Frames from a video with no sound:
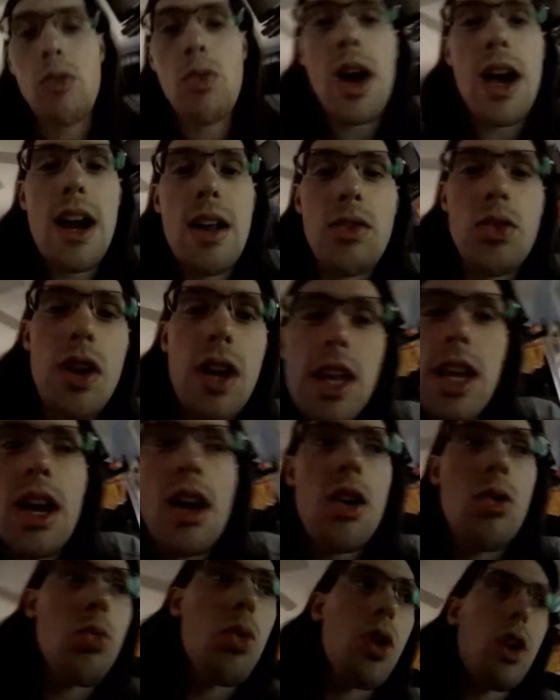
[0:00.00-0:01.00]
right after I get
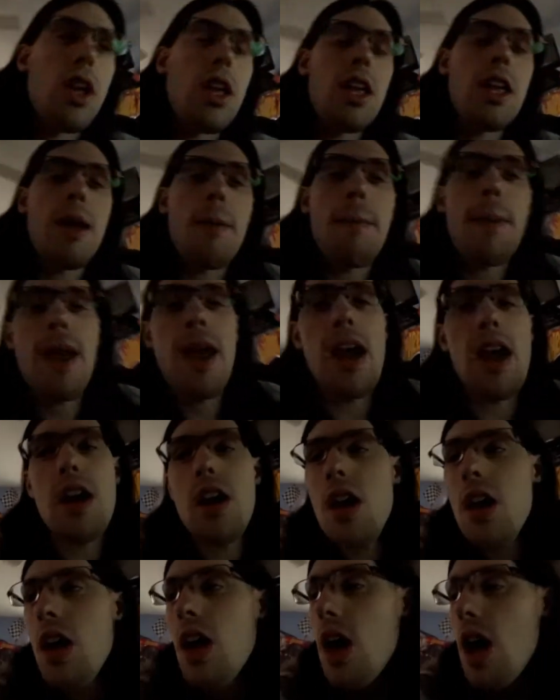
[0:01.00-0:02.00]
out of work and get paid,
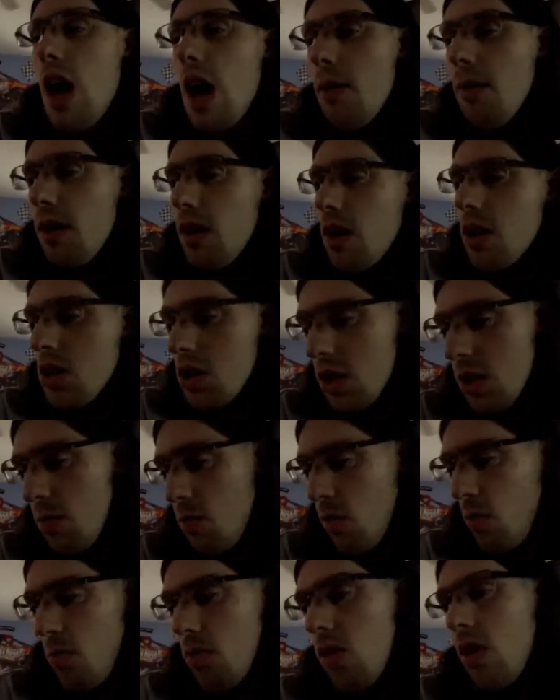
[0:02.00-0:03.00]
I'm gonna ship
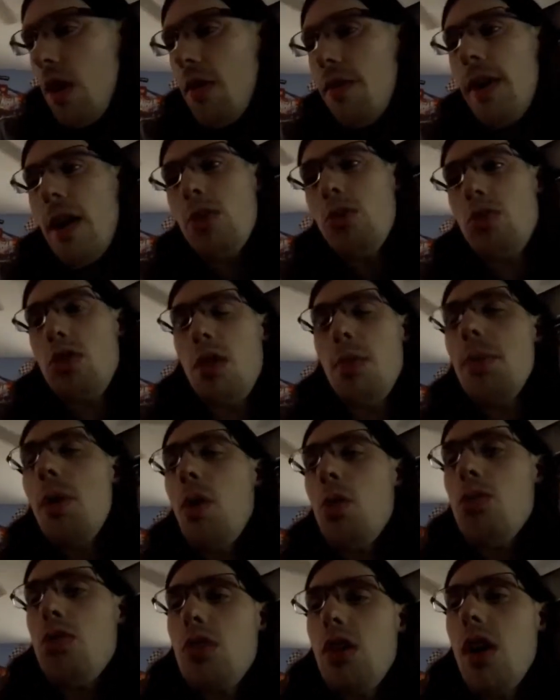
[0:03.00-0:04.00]
some stuff out to the
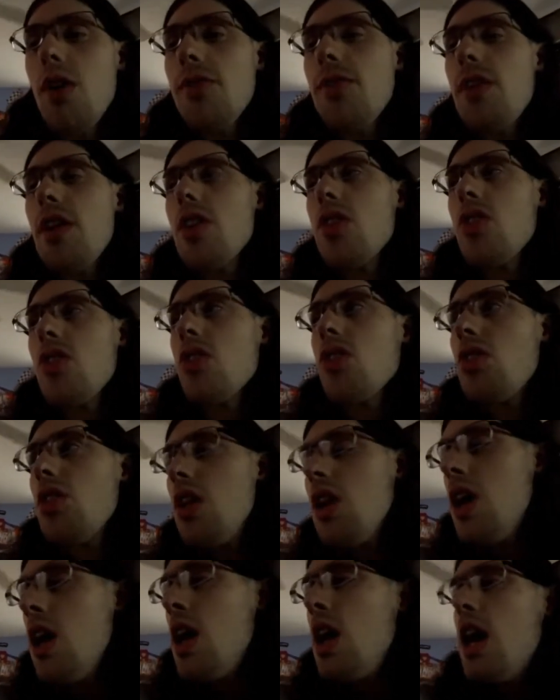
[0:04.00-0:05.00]
post office
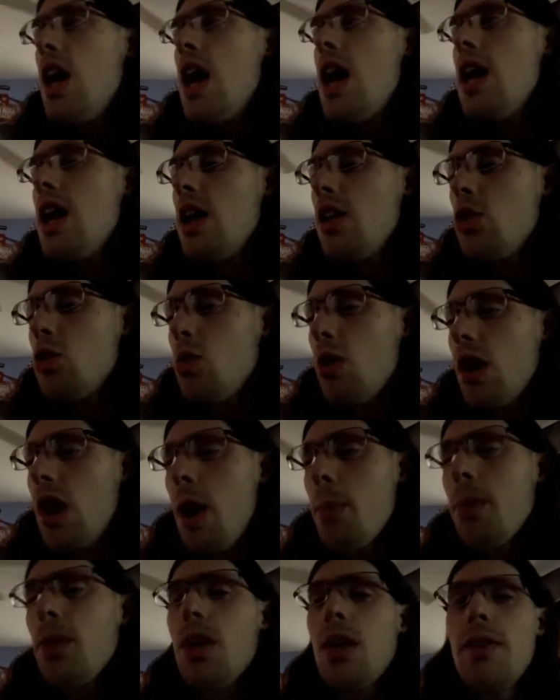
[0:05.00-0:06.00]
and then do a
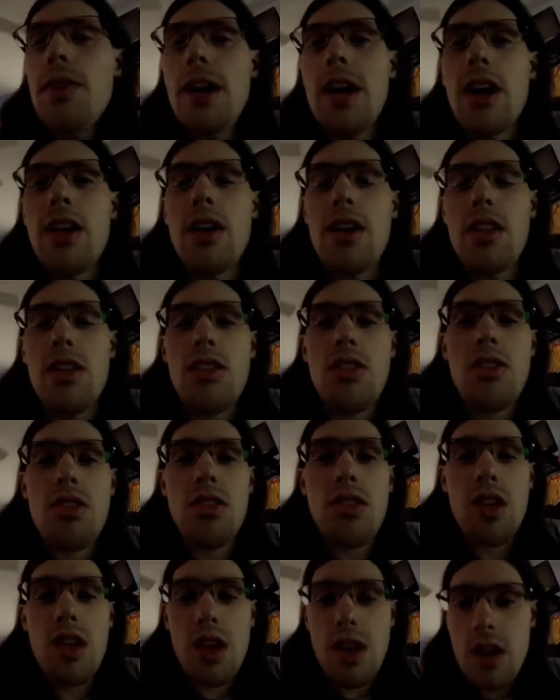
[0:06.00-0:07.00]
couple of
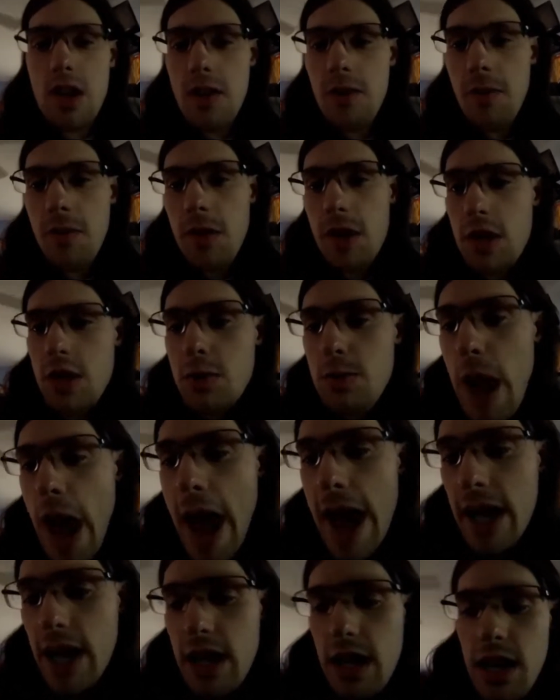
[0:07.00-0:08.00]
errands, and then finish
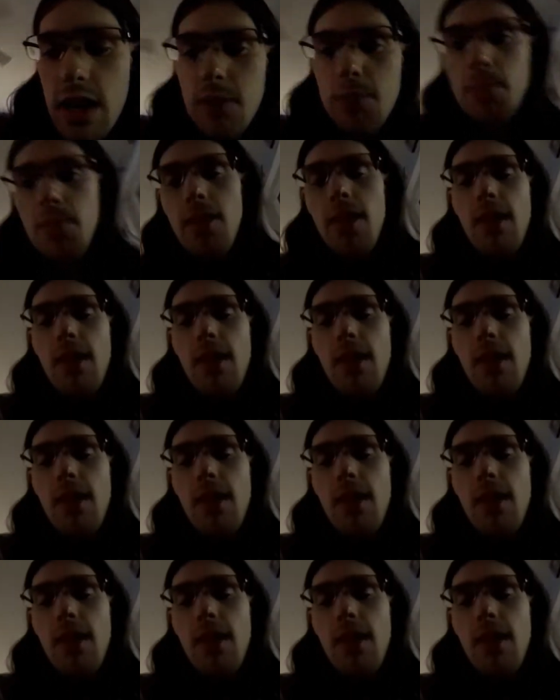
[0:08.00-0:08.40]
packing